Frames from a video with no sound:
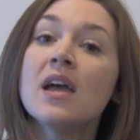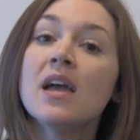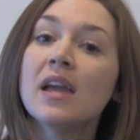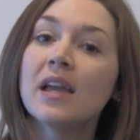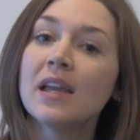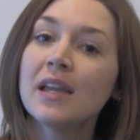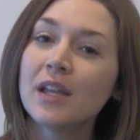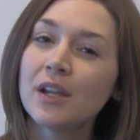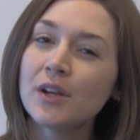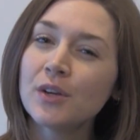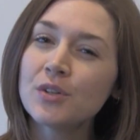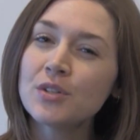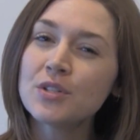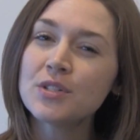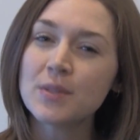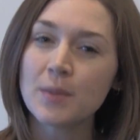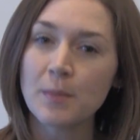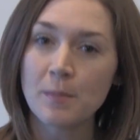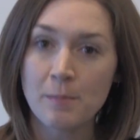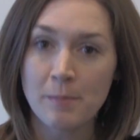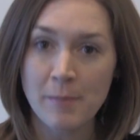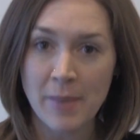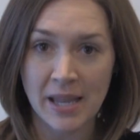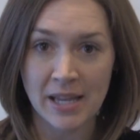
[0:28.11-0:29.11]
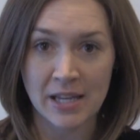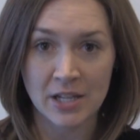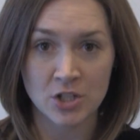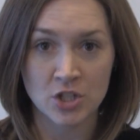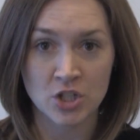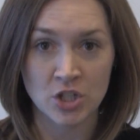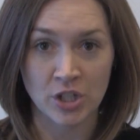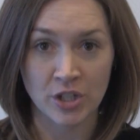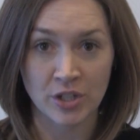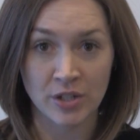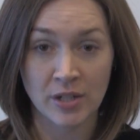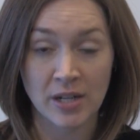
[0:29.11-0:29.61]
Here's
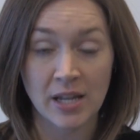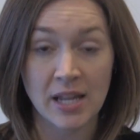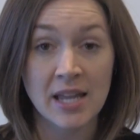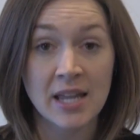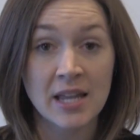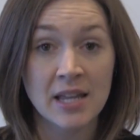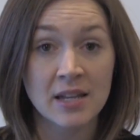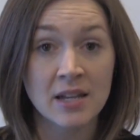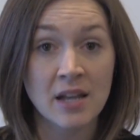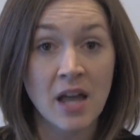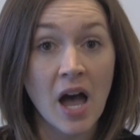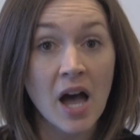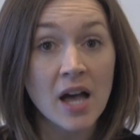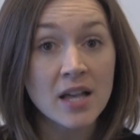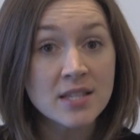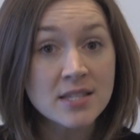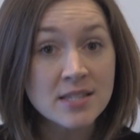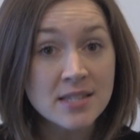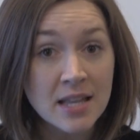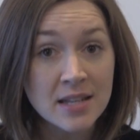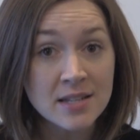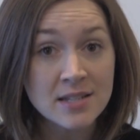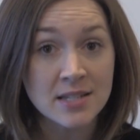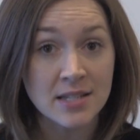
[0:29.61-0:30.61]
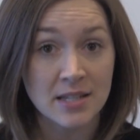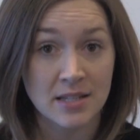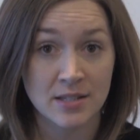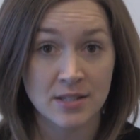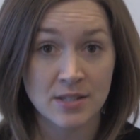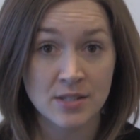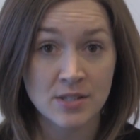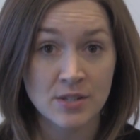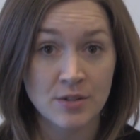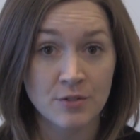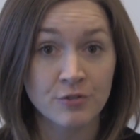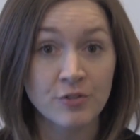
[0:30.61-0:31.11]
major in a
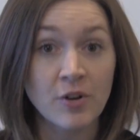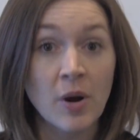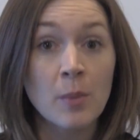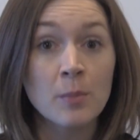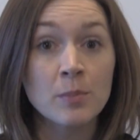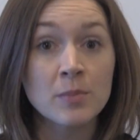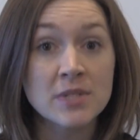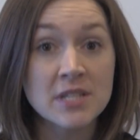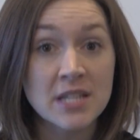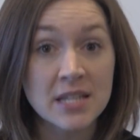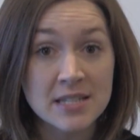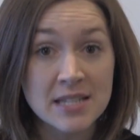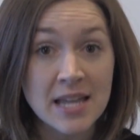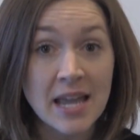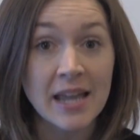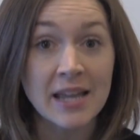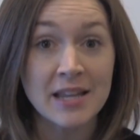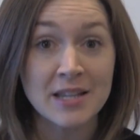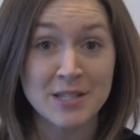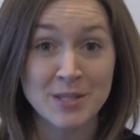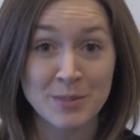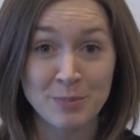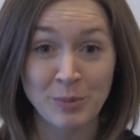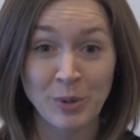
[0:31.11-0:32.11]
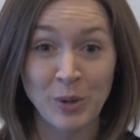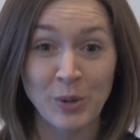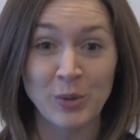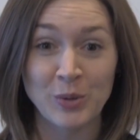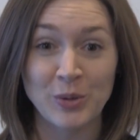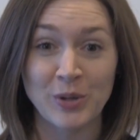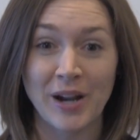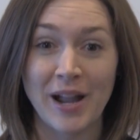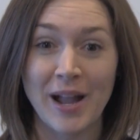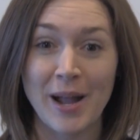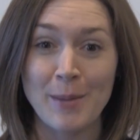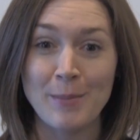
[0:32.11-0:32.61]
sentence from today's
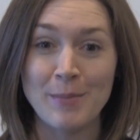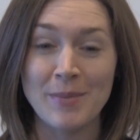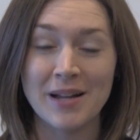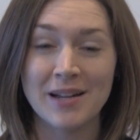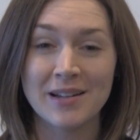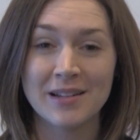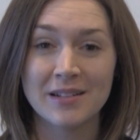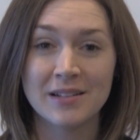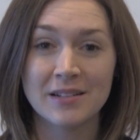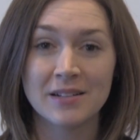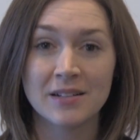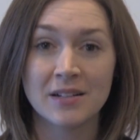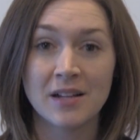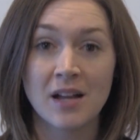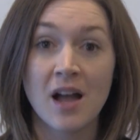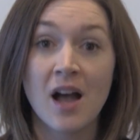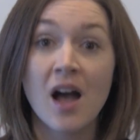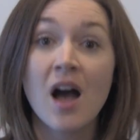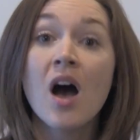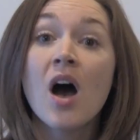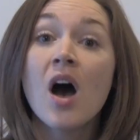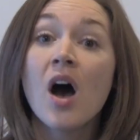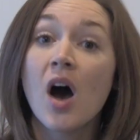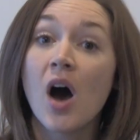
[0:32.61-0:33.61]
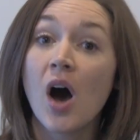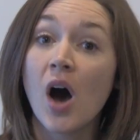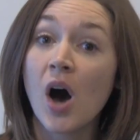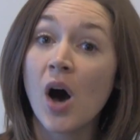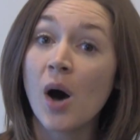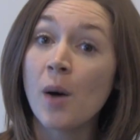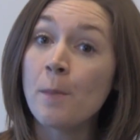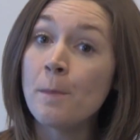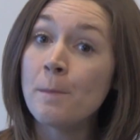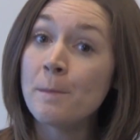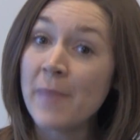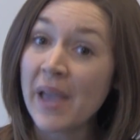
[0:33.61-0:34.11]
program.
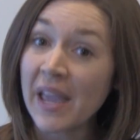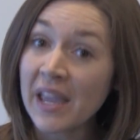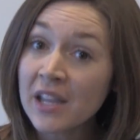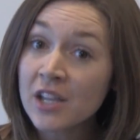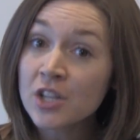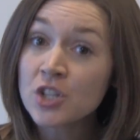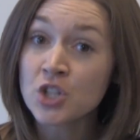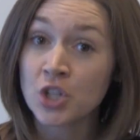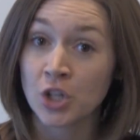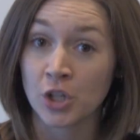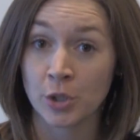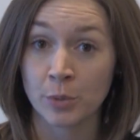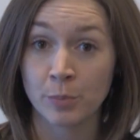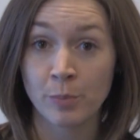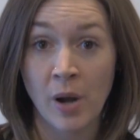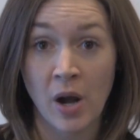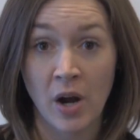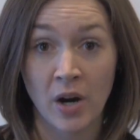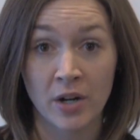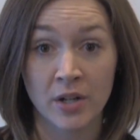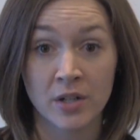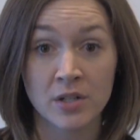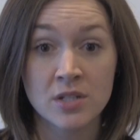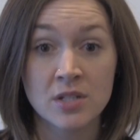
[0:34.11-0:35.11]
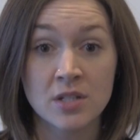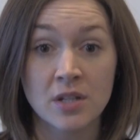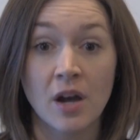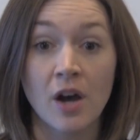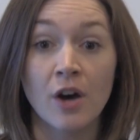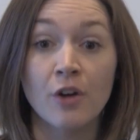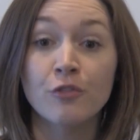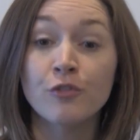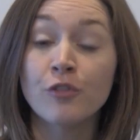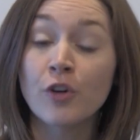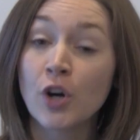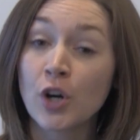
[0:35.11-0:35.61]
A major part
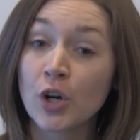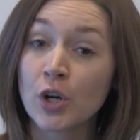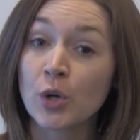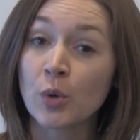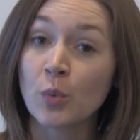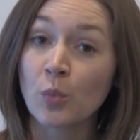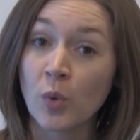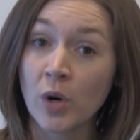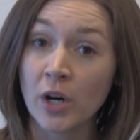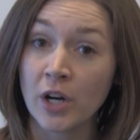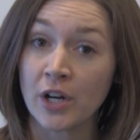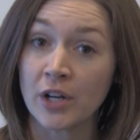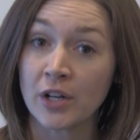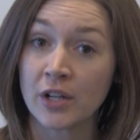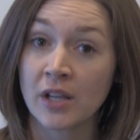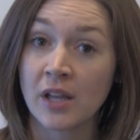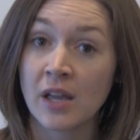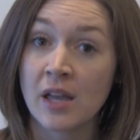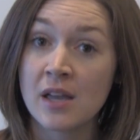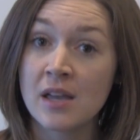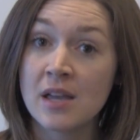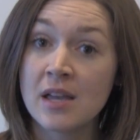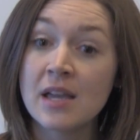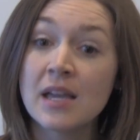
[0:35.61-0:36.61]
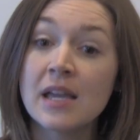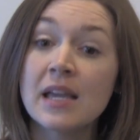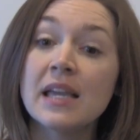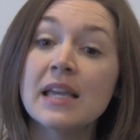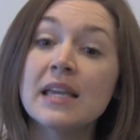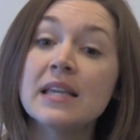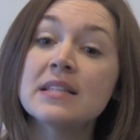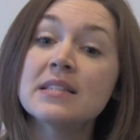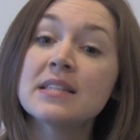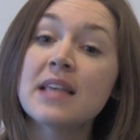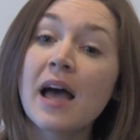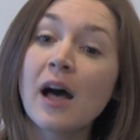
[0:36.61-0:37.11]
of her work
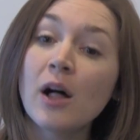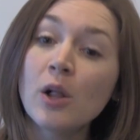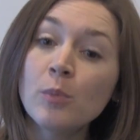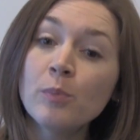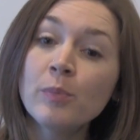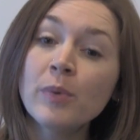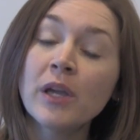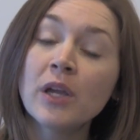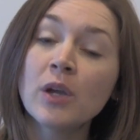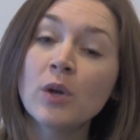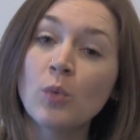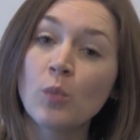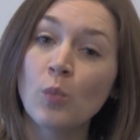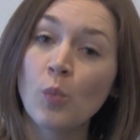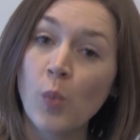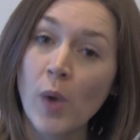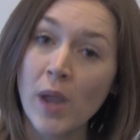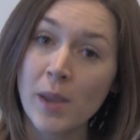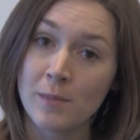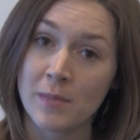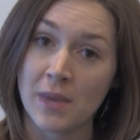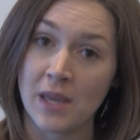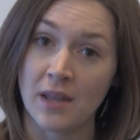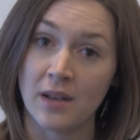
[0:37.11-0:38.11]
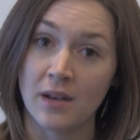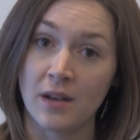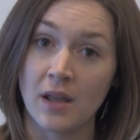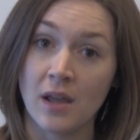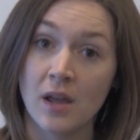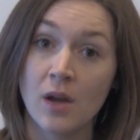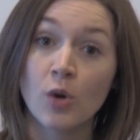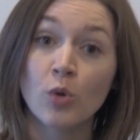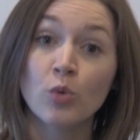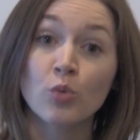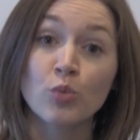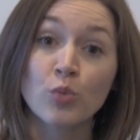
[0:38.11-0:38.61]
is helping women
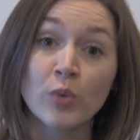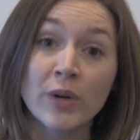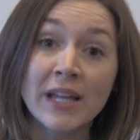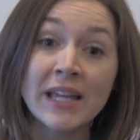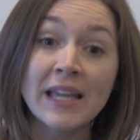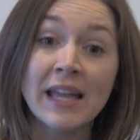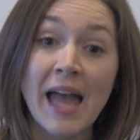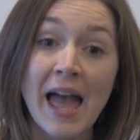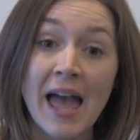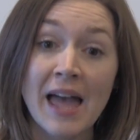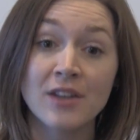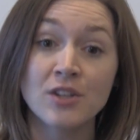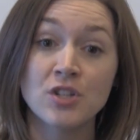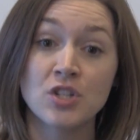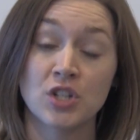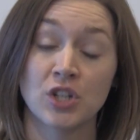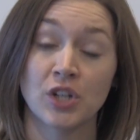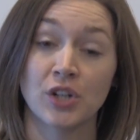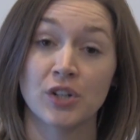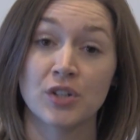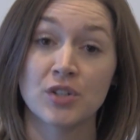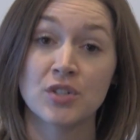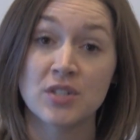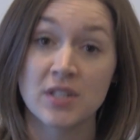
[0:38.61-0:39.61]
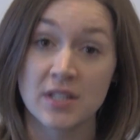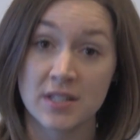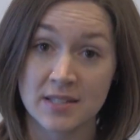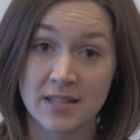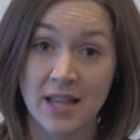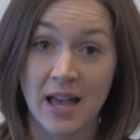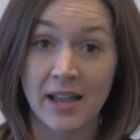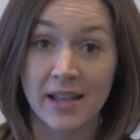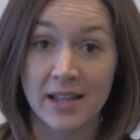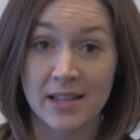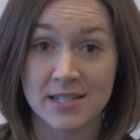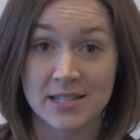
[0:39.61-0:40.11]
re-enter
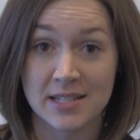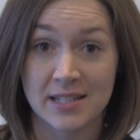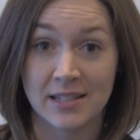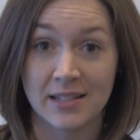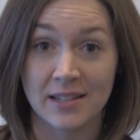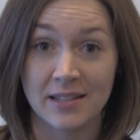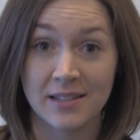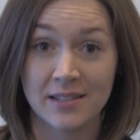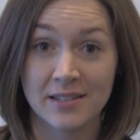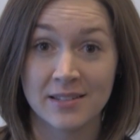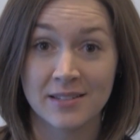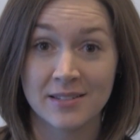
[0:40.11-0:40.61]
society.